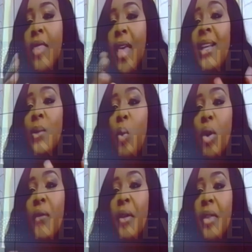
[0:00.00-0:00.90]
is one of the
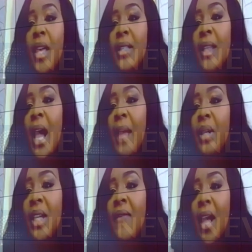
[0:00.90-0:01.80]
things that I believe
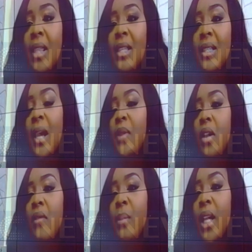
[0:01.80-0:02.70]
at this time the
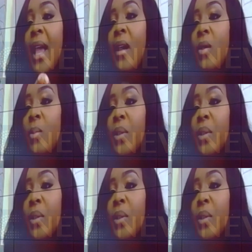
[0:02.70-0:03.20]
government can help